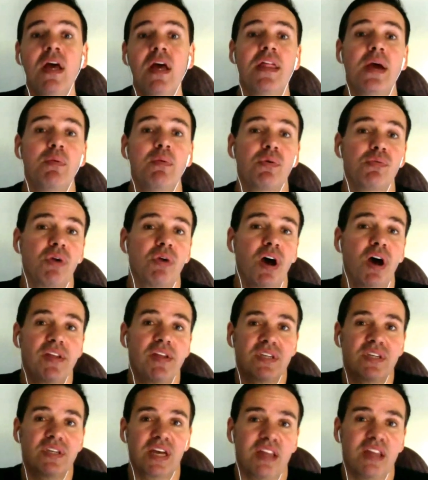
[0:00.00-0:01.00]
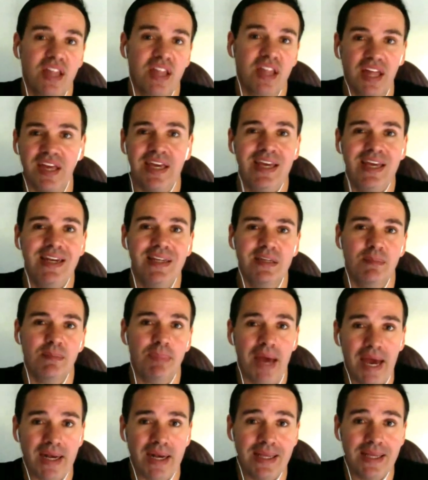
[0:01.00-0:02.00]
They would rather say that that kid is a
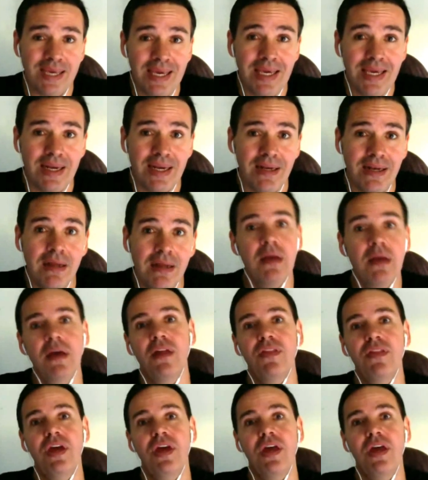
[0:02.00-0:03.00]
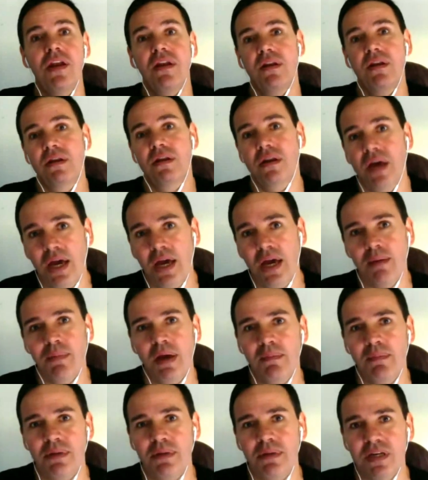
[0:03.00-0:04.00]
bad kid than, hey,
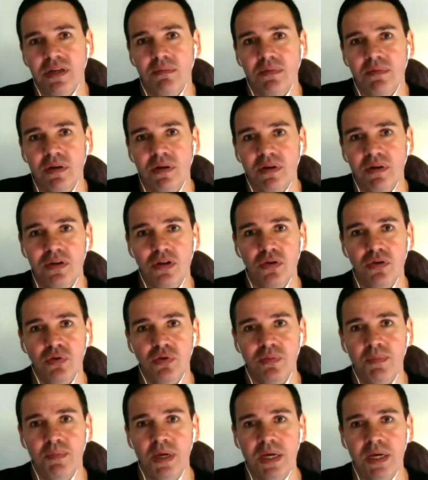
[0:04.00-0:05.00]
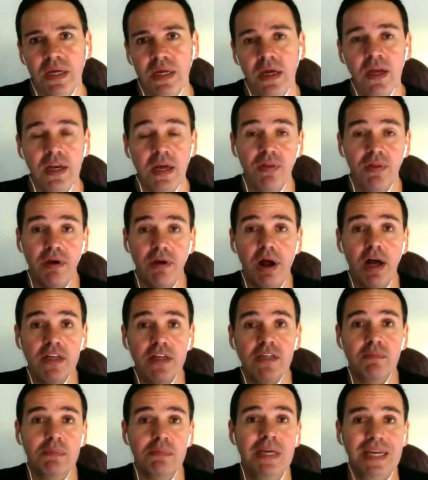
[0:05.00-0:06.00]
maybe it's something to do with me. Now, there
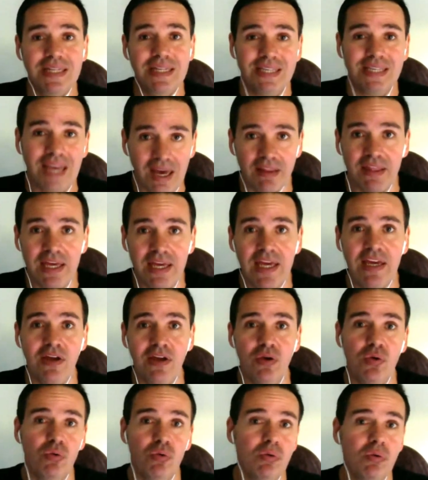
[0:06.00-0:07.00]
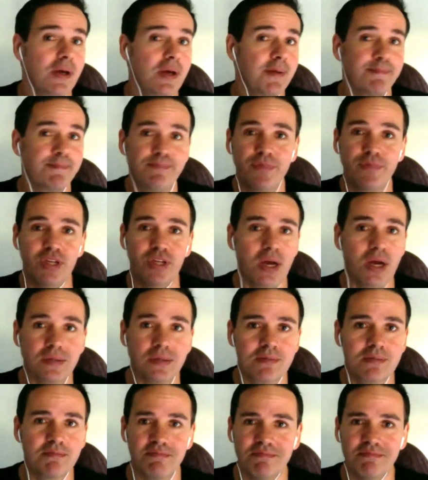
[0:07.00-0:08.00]
are some kids out there who
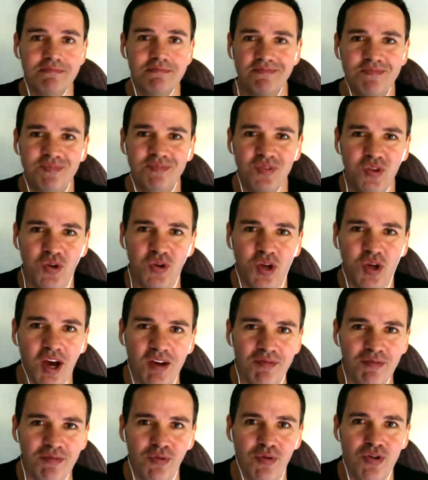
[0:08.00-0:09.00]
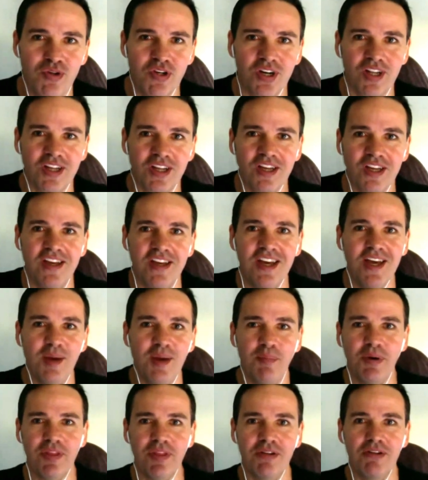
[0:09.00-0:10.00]
just, unfortunately,
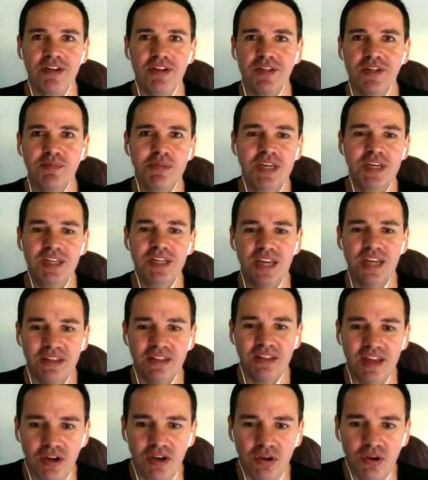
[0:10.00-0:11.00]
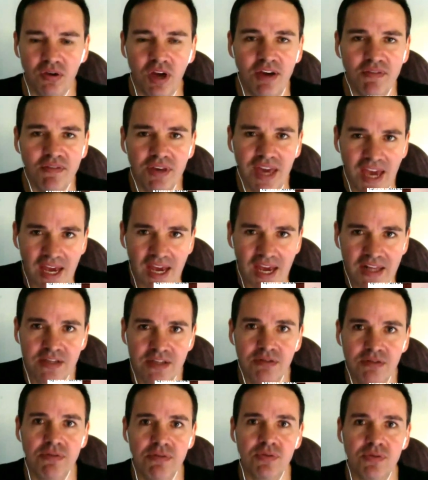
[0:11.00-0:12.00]
but there are some kids out there who have
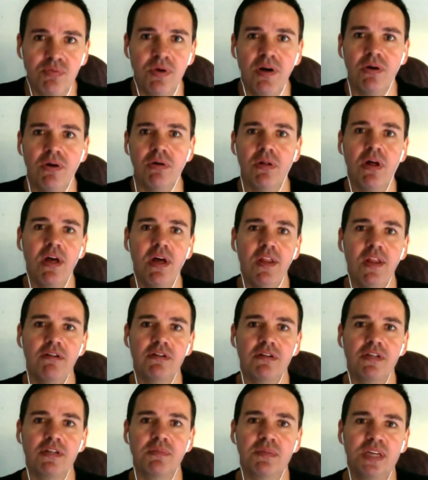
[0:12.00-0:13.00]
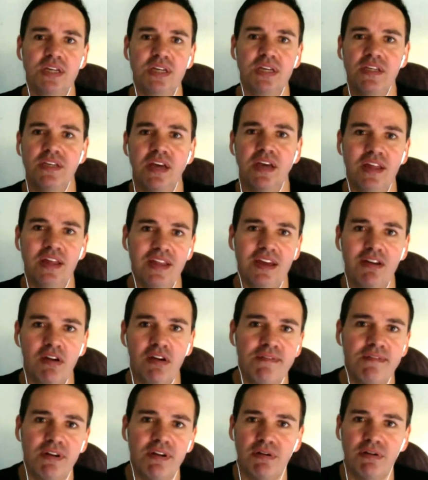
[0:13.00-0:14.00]
cancer as well. There are some kids out there who
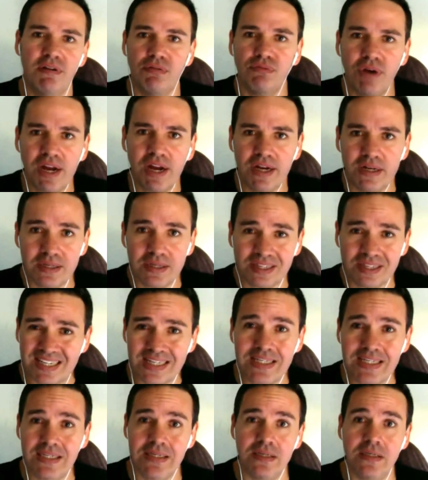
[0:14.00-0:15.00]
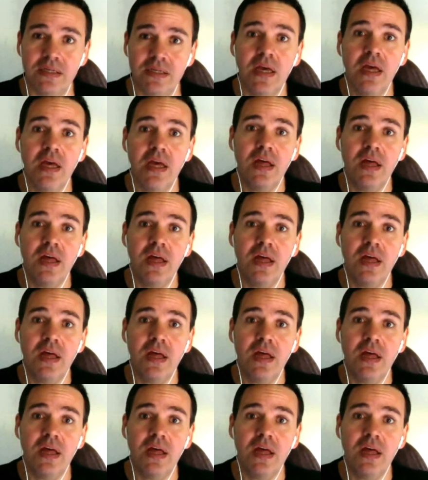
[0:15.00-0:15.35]
have very rare diseases.